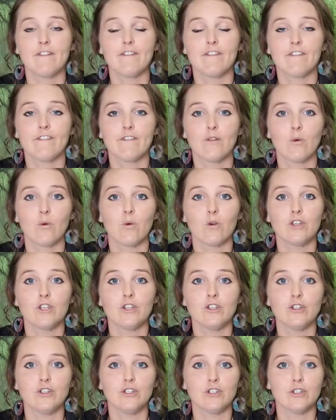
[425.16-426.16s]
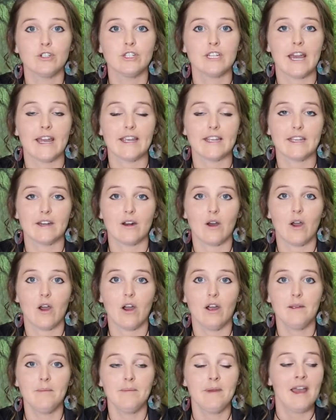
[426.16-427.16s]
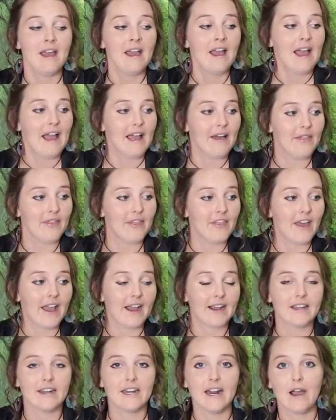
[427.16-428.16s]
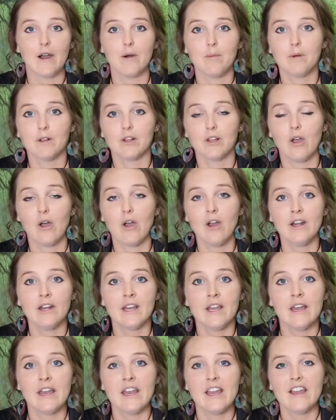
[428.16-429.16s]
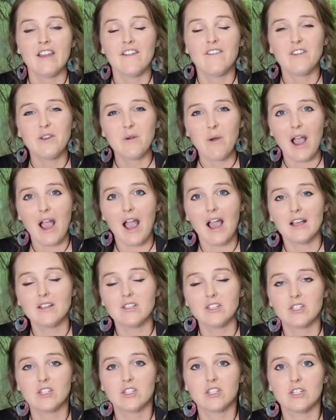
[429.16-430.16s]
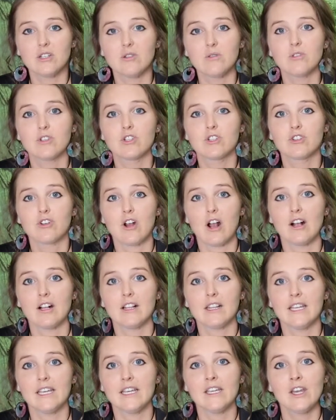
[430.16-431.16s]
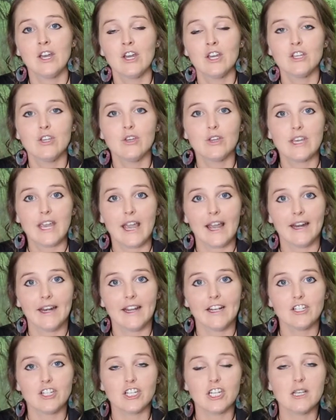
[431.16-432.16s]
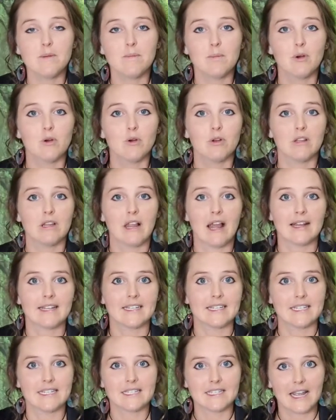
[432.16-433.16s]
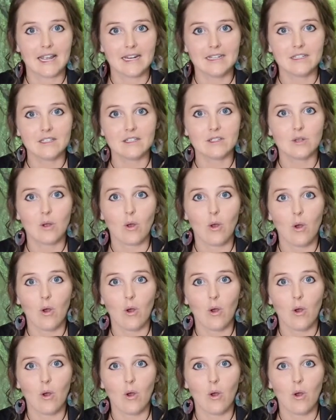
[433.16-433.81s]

before you do take it home, and that could help a lot. If you are still struggling, you can actually put like scents